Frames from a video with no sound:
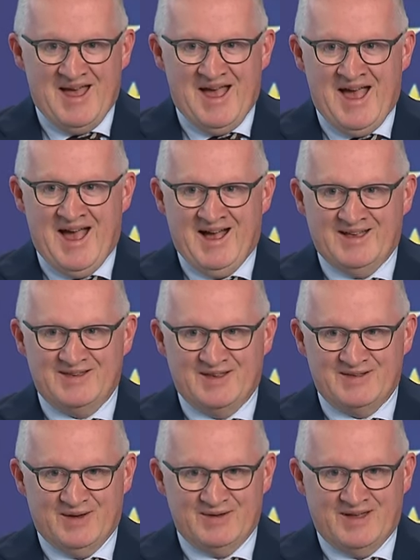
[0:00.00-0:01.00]
But
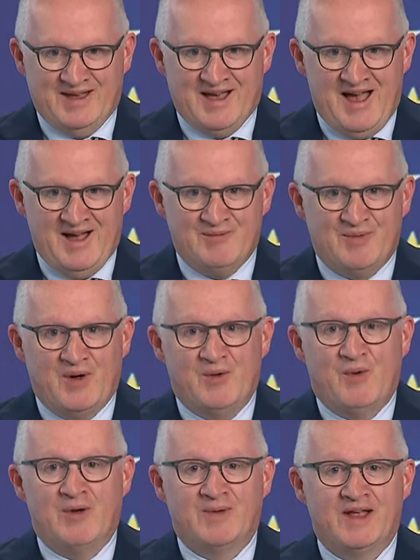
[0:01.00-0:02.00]

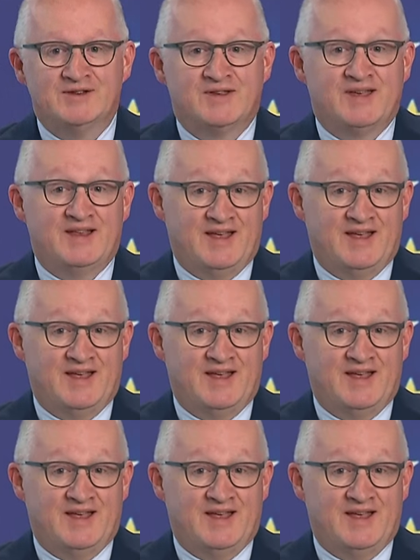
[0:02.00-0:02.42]
what would be interesting